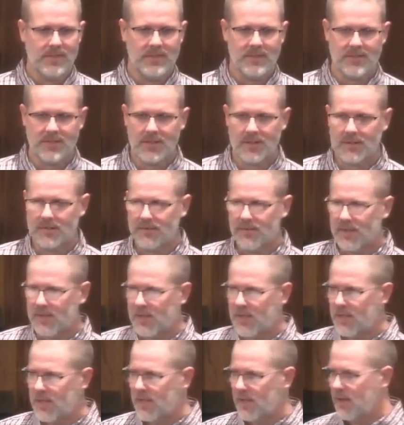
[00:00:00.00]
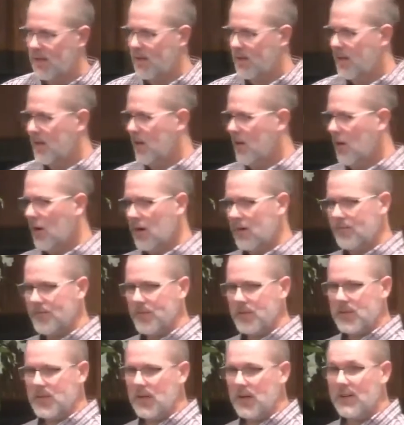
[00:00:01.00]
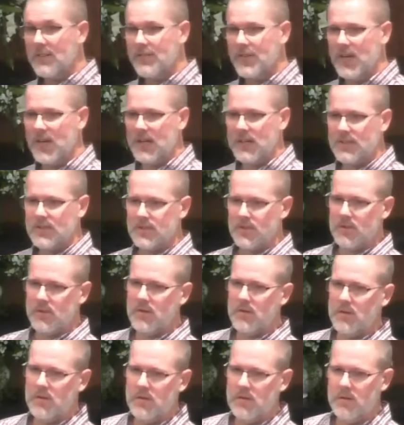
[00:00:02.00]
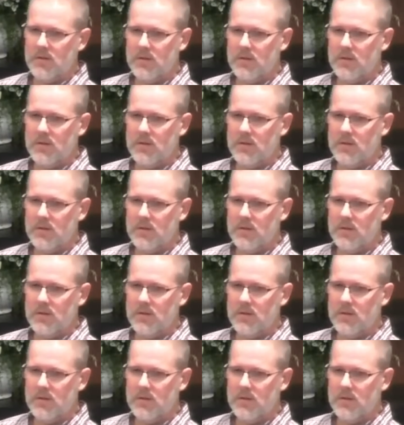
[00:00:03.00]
Instead of the off-the-cuff answer,